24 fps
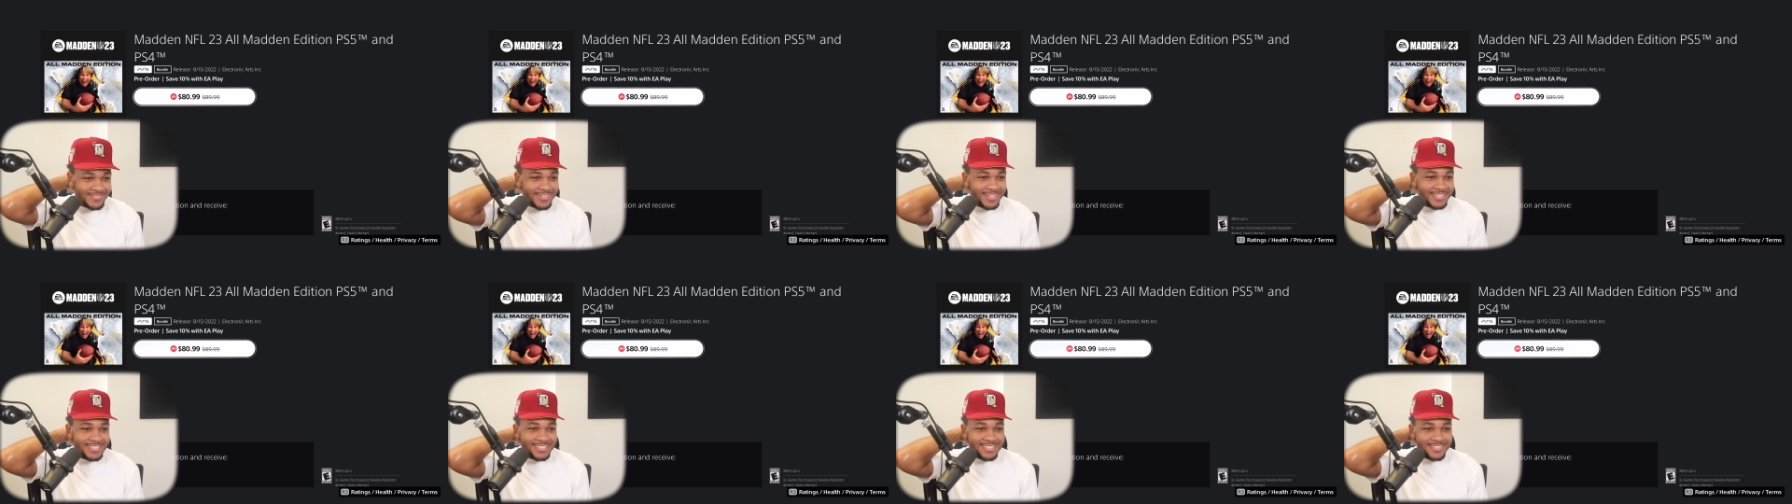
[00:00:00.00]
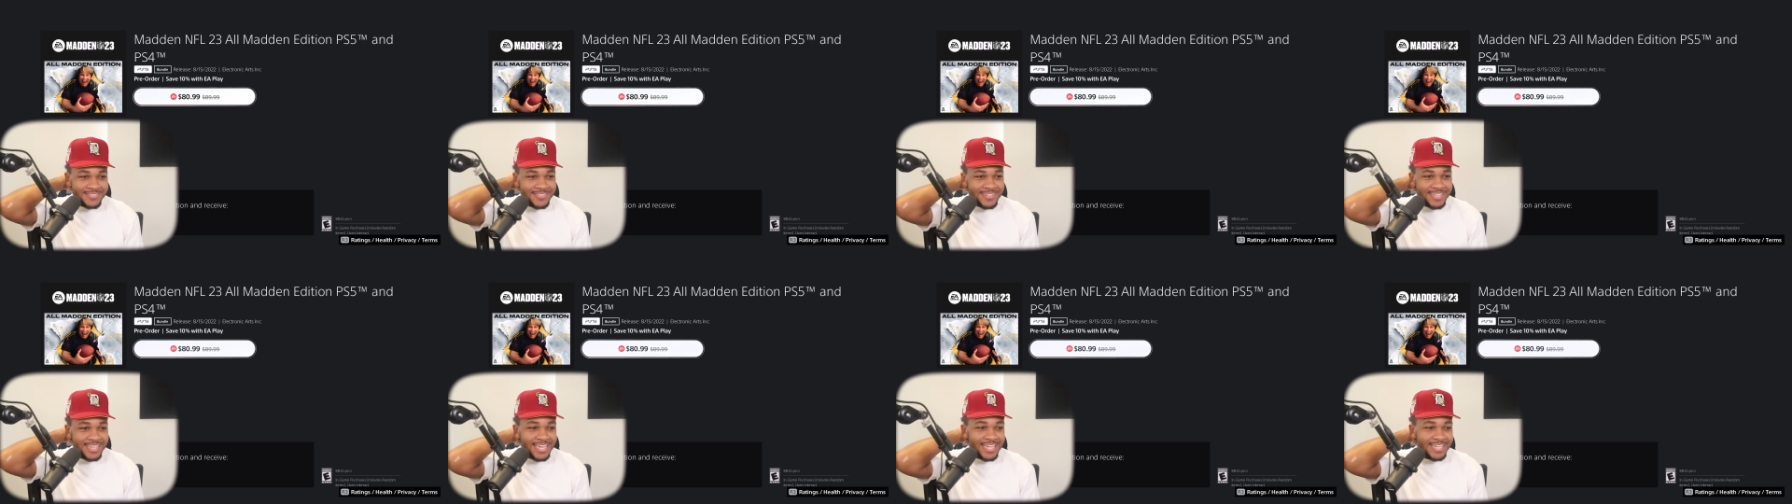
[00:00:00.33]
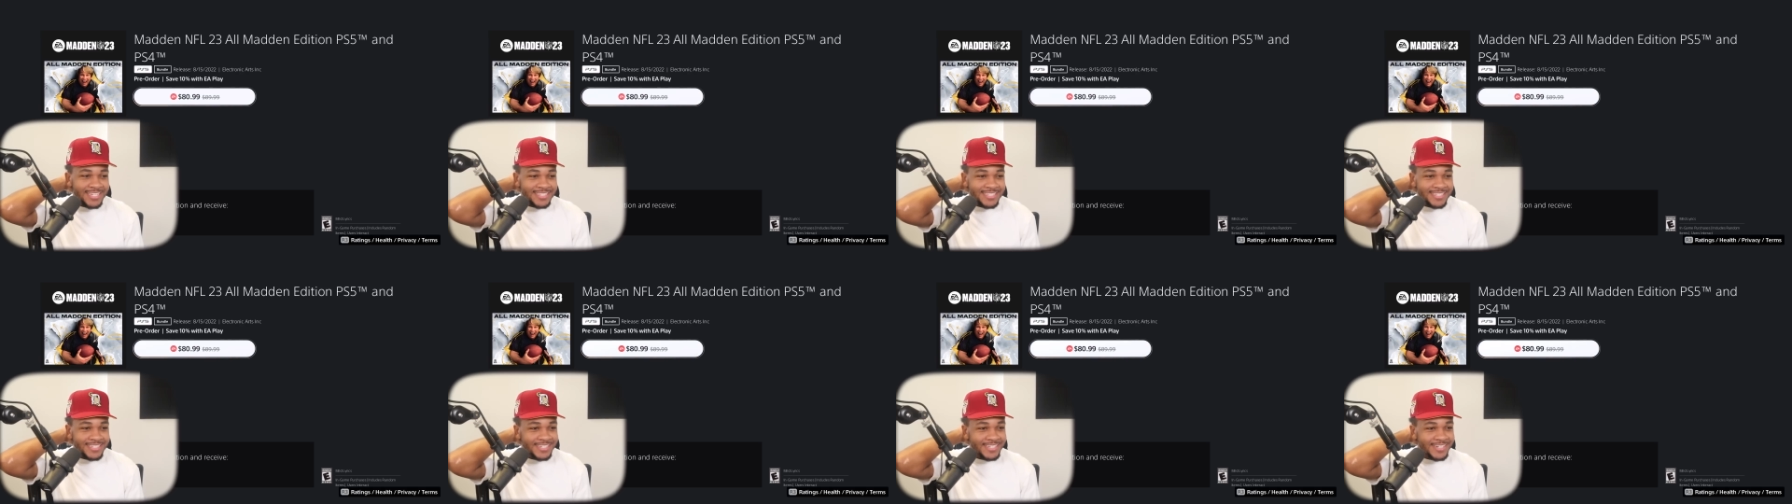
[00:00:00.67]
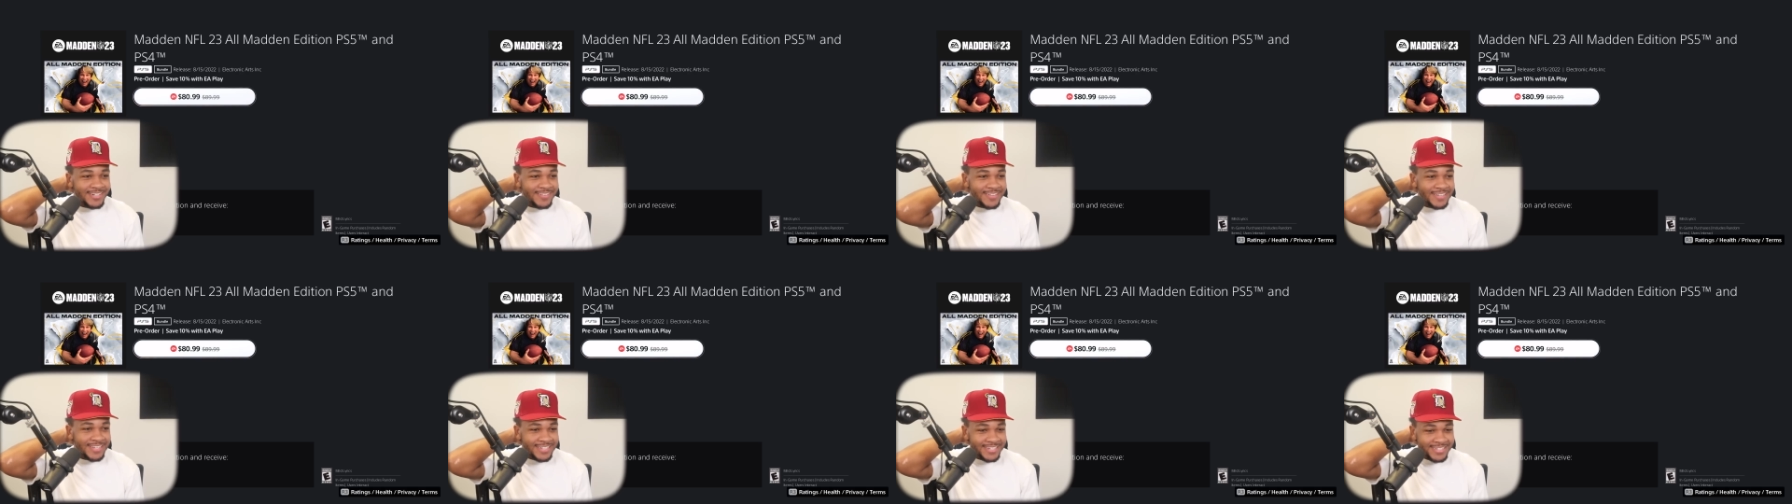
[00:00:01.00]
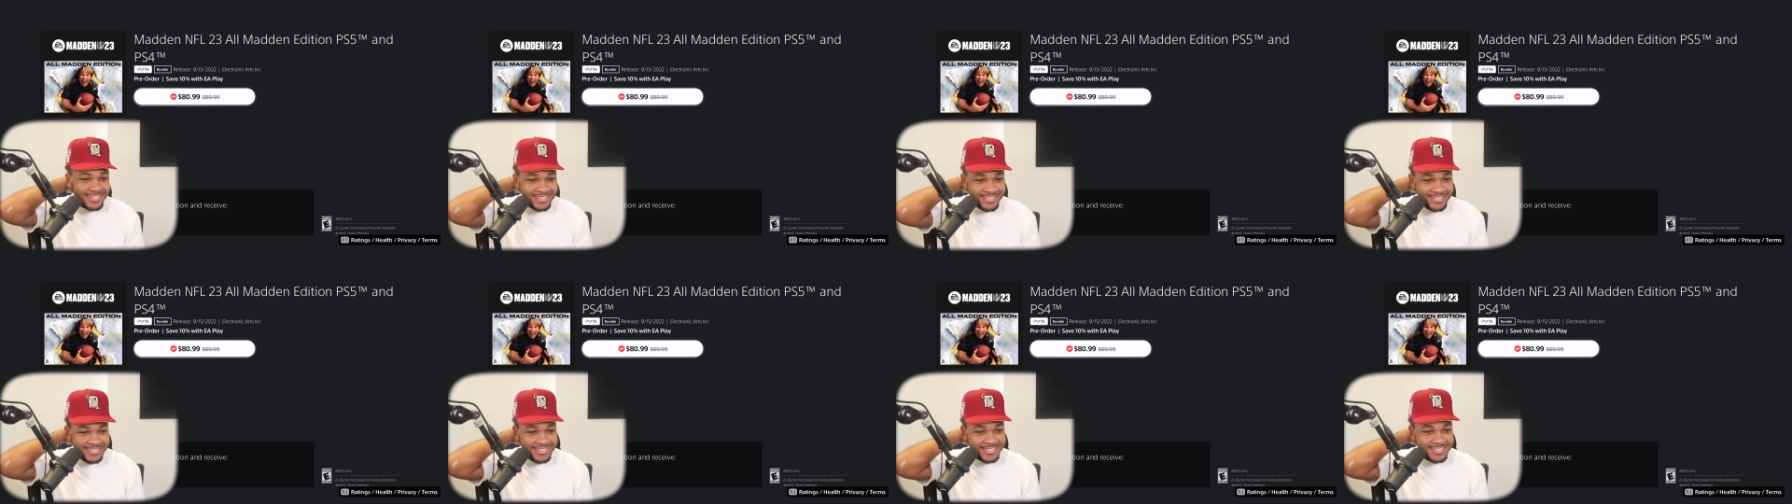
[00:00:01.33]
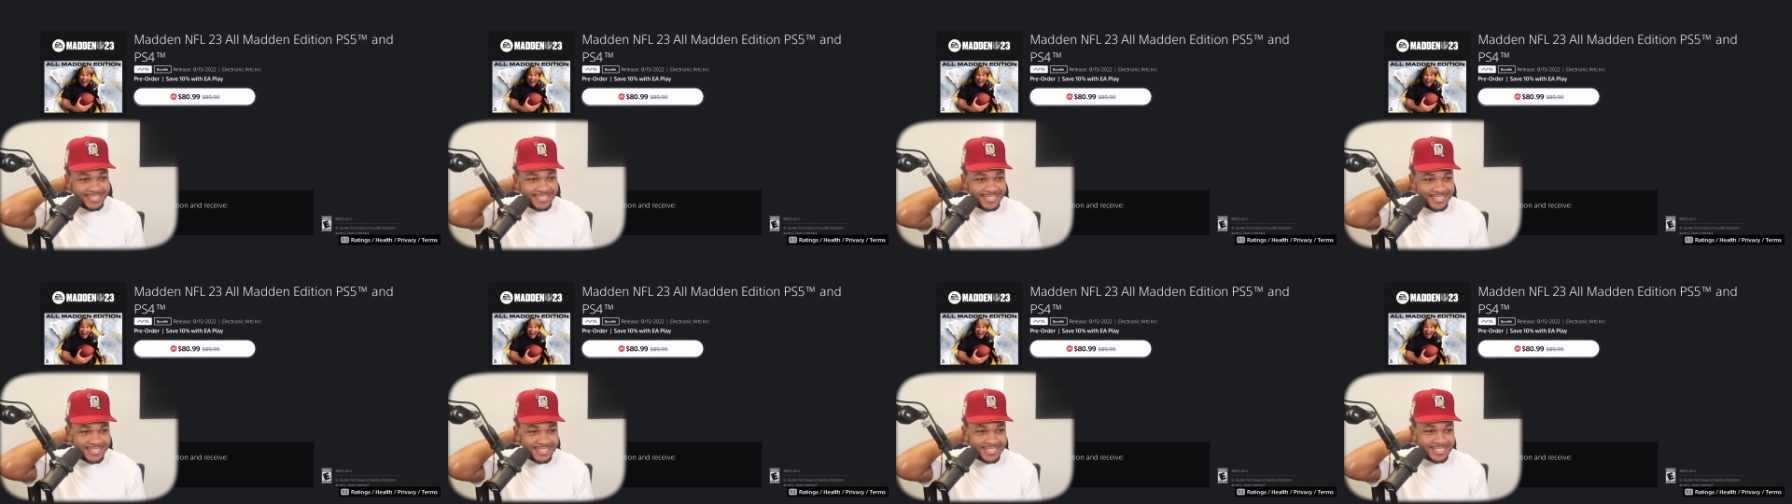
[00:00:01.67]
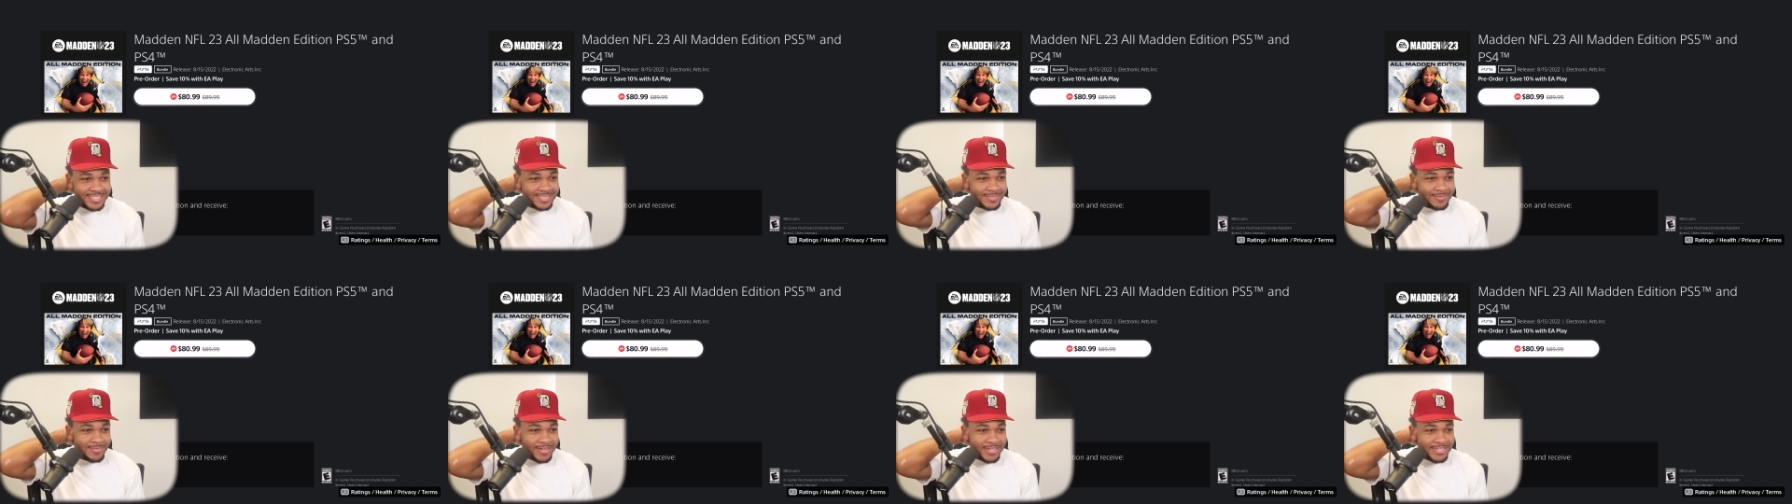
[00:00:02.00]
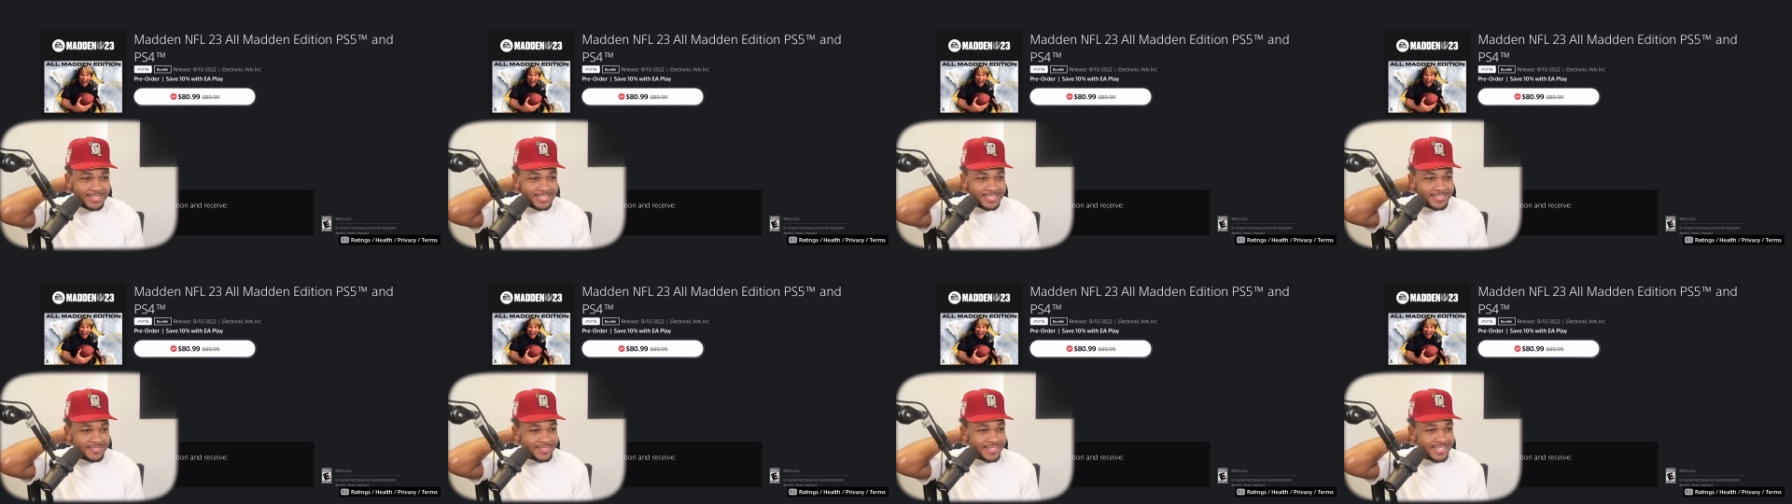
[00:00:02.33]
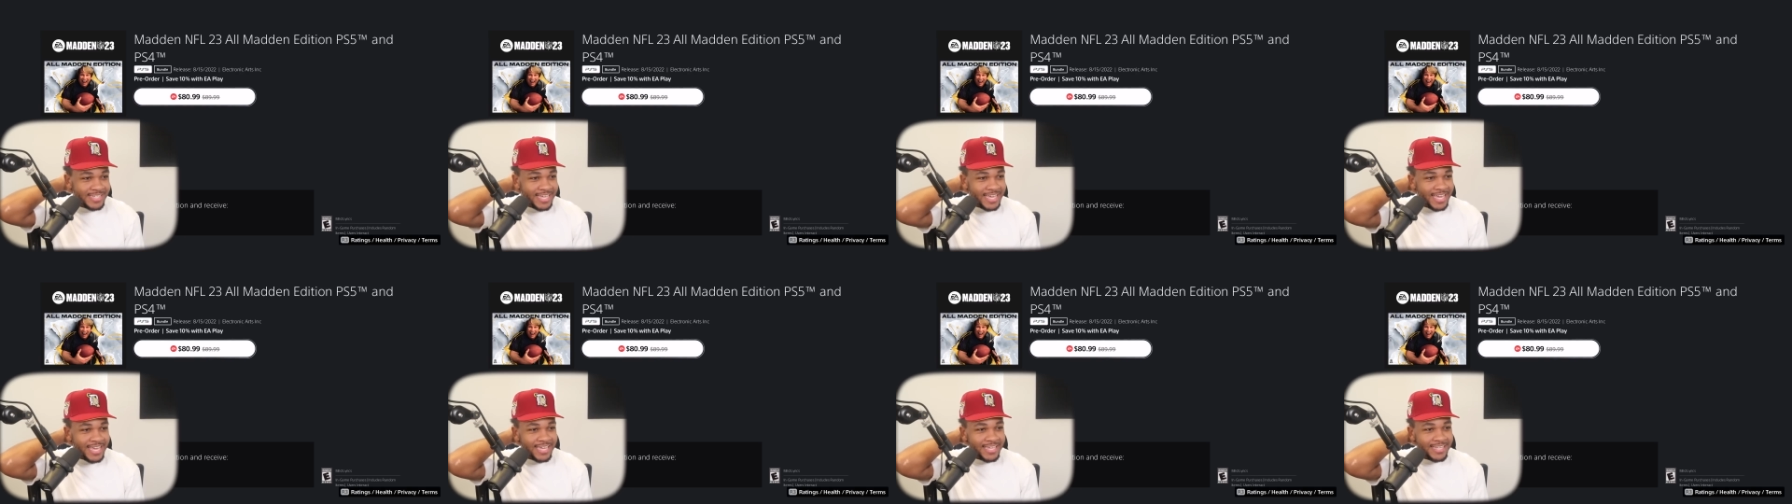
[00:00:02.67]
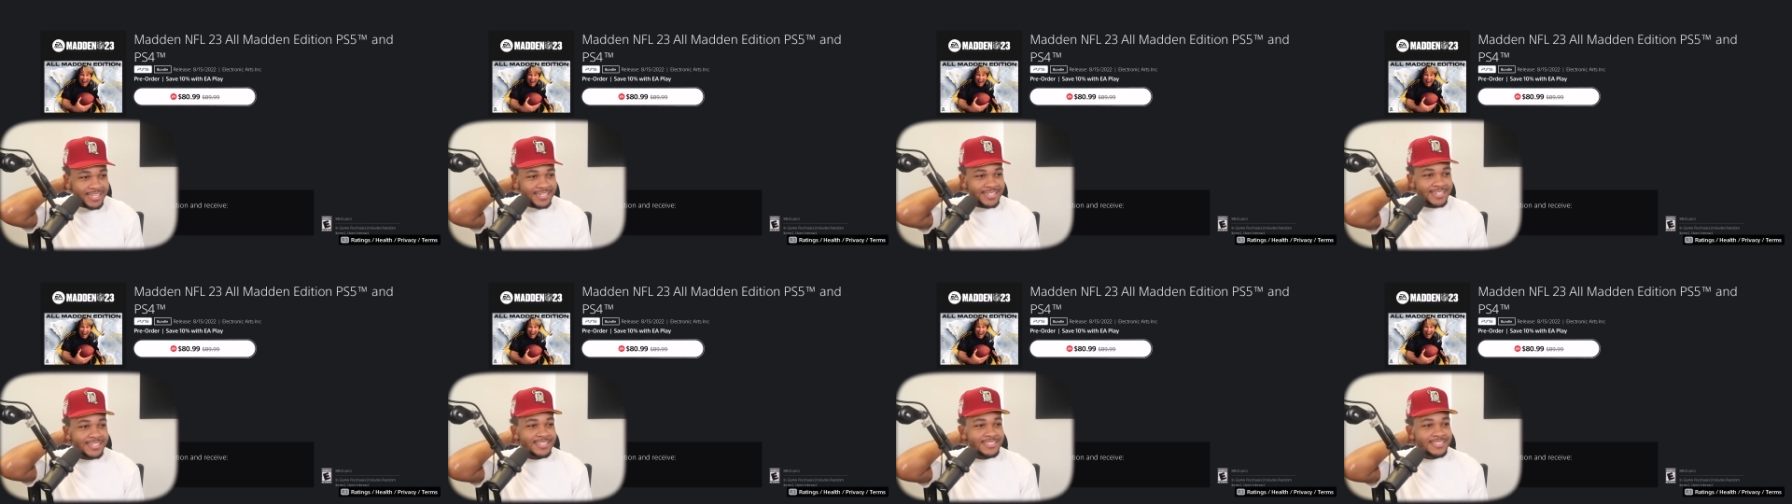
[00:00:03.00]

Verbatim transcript: much as we hate to do it, as much as we hate